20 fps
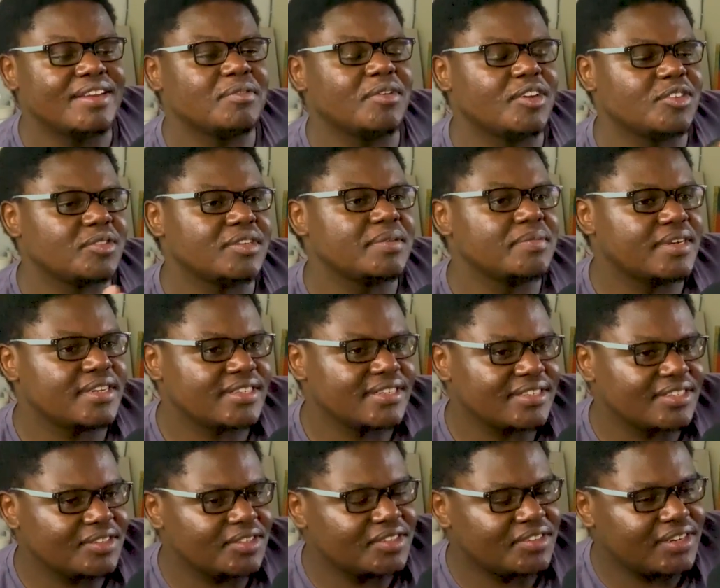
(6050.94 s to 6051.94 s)
And we've got 20 minutes
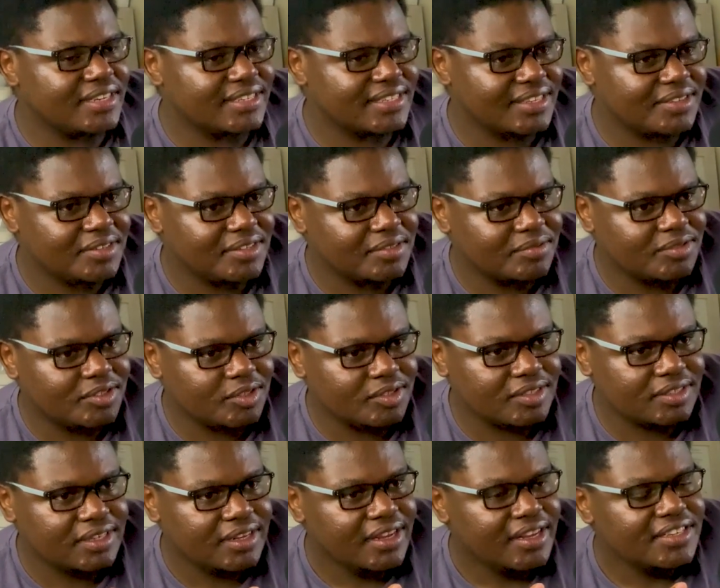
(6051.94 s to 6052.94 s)
until it runs out of
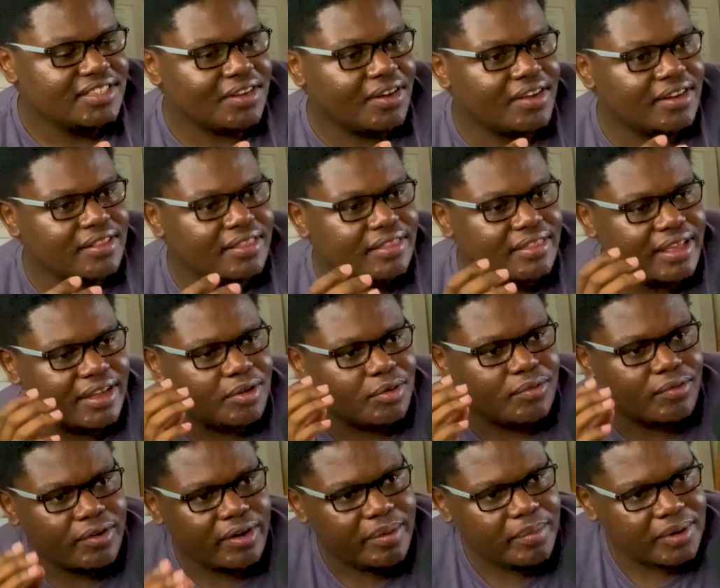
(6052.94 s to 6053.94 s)
juice. Yeah. So thank
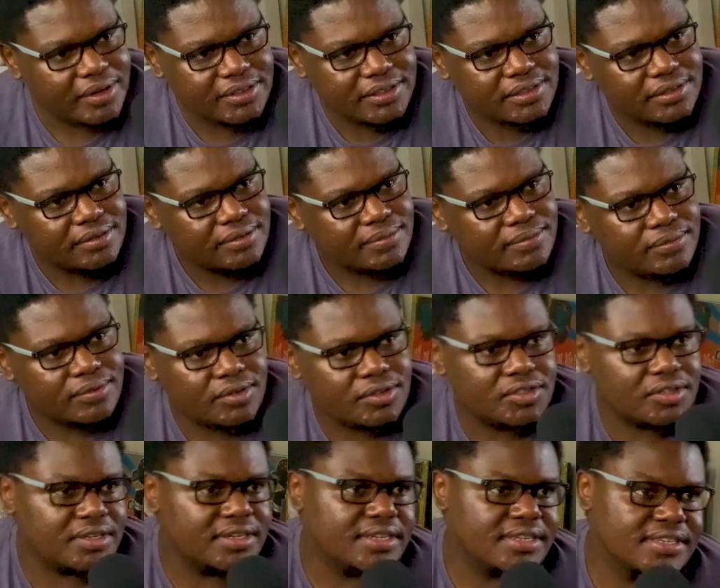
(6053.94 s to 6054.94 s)
you very much for
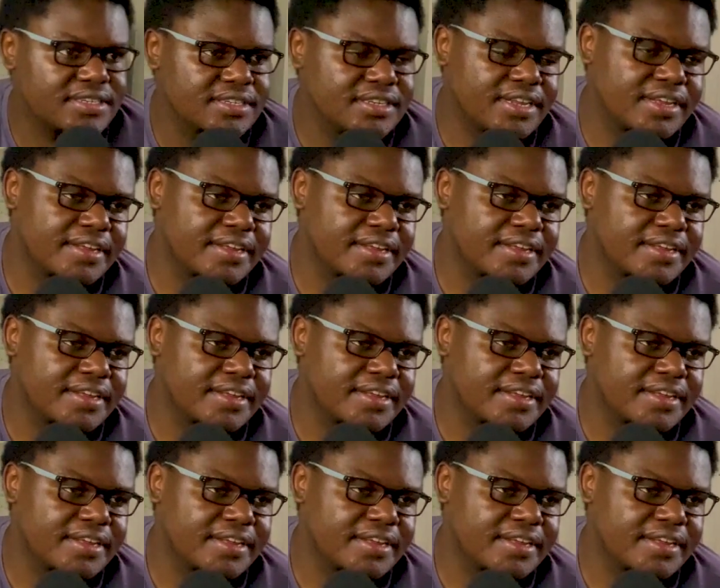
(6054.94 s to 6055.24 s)
joining us.